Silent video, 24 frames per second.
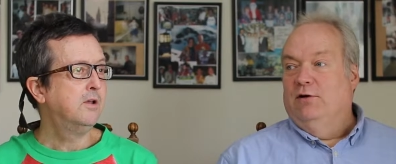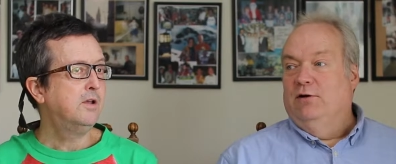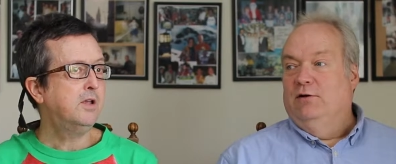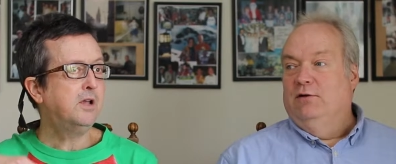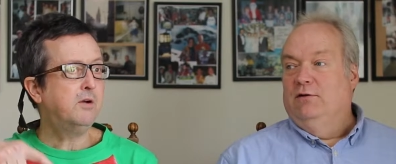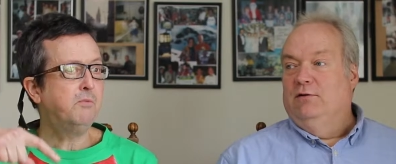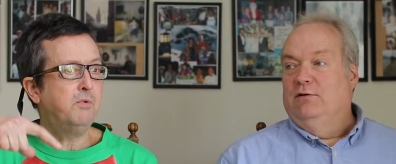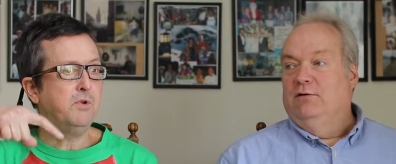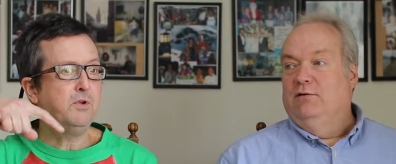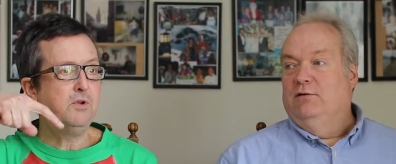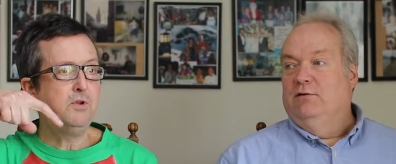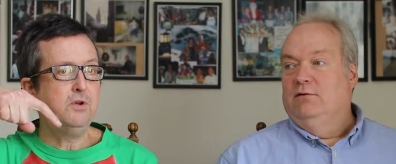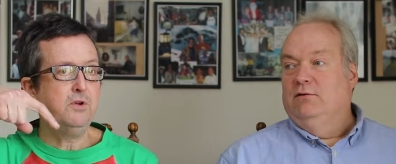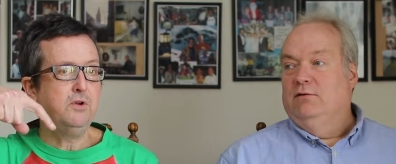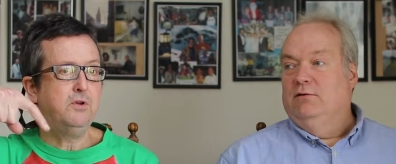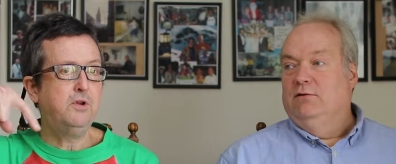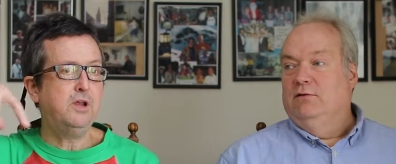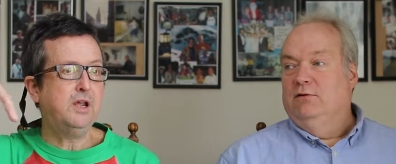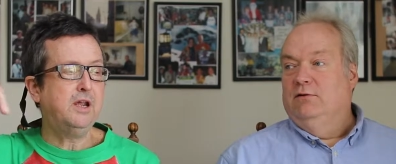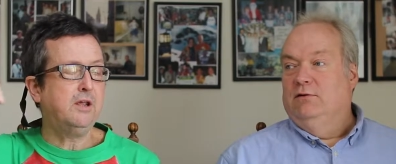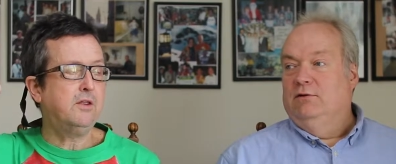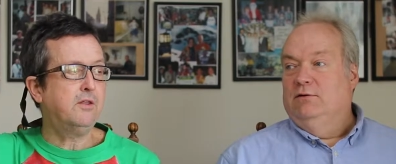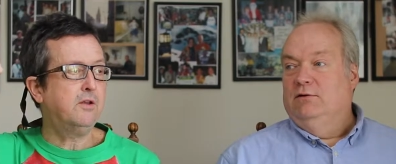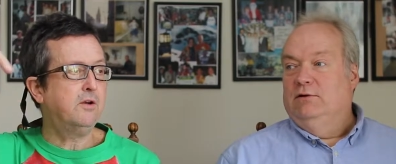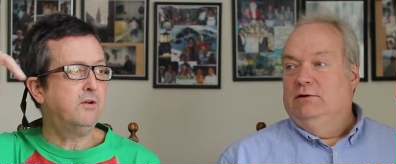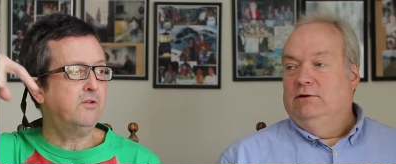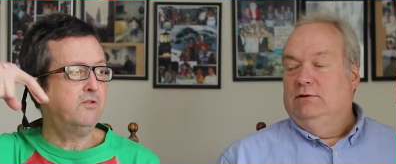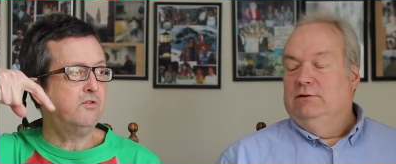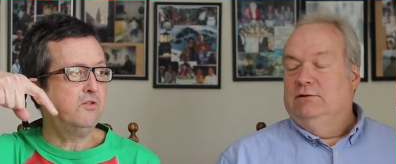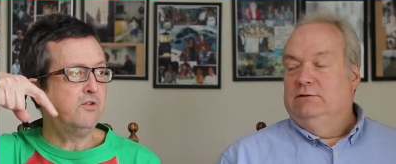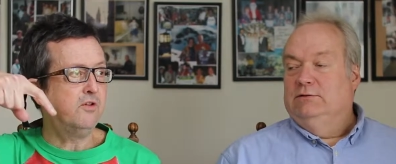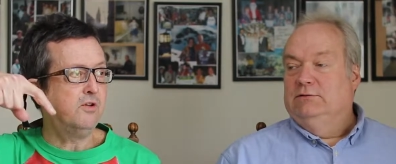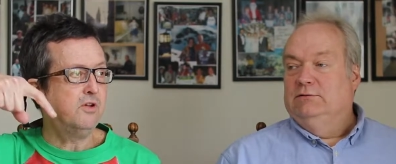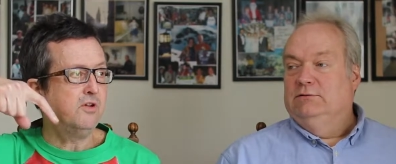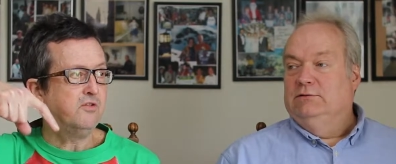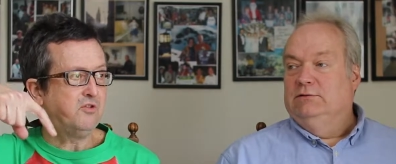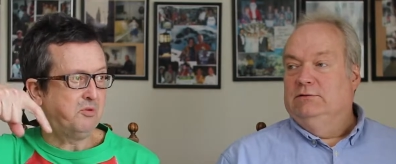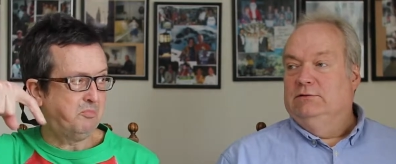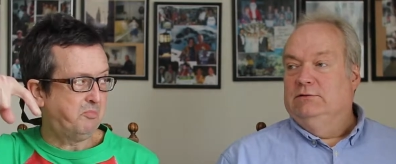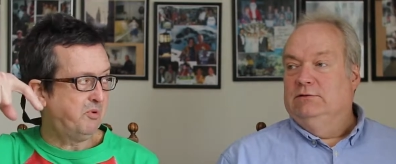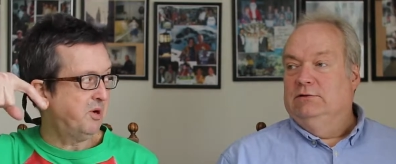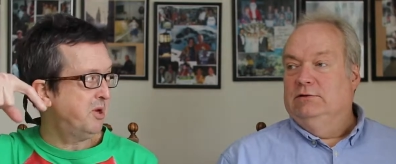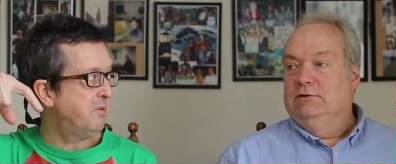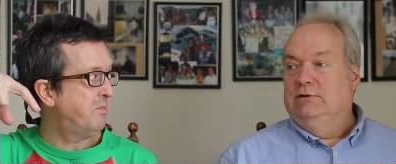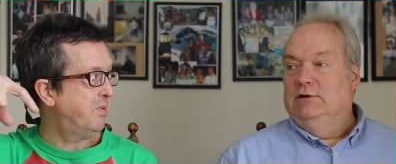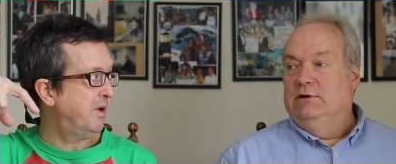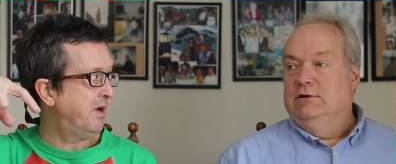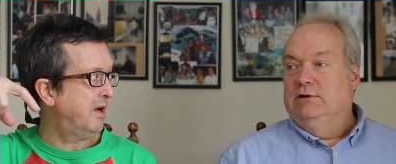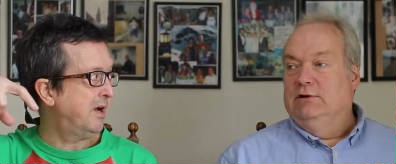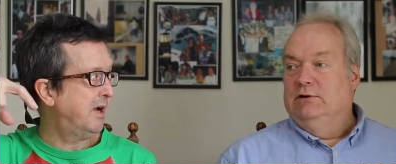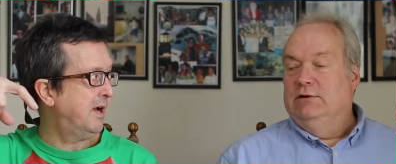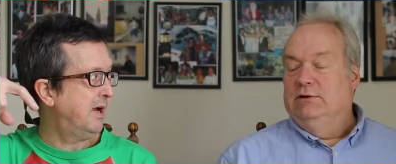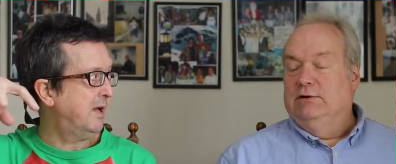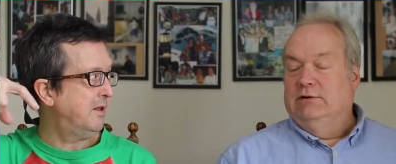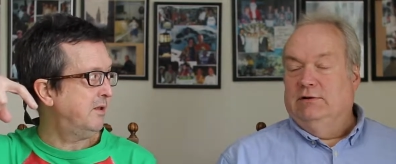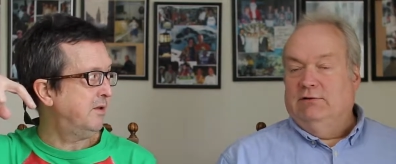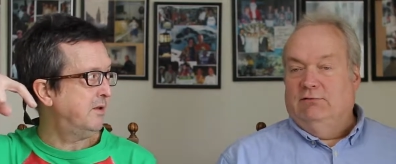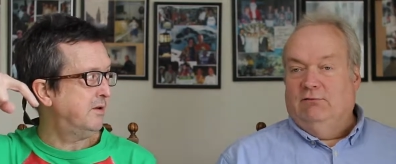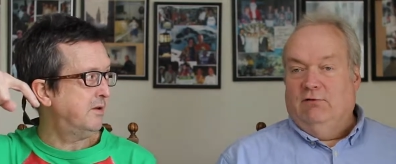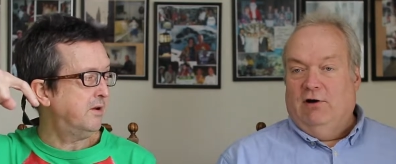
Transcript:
Speaker 1: Yeah, we take there's a it's a pretty big island.